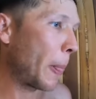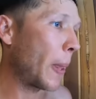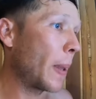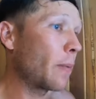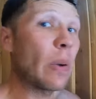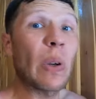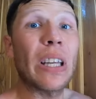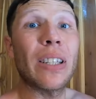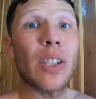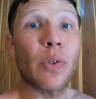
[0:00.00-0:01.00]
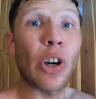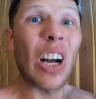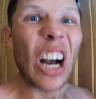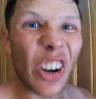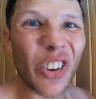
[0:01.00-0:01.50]
And then we're getting this for
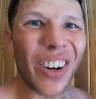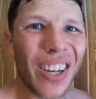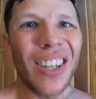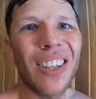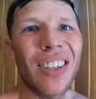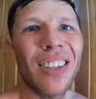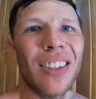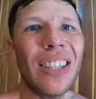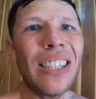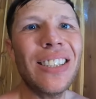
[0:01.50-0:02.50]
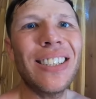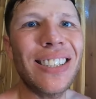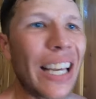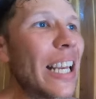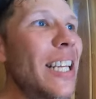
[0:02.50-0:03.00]
100. That's
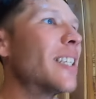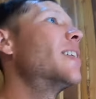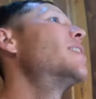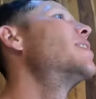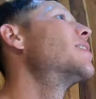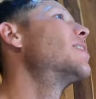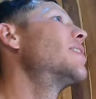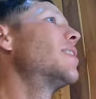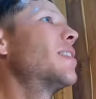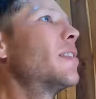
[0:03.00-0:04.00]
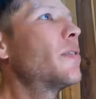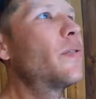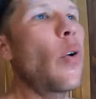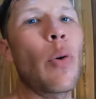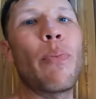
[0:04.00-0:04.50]
insane.
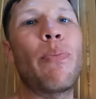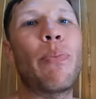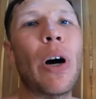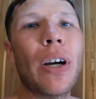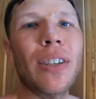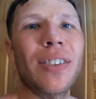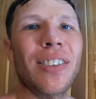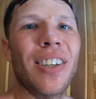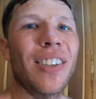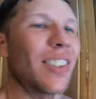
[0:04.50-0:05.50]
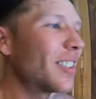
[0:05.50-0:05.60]
$4.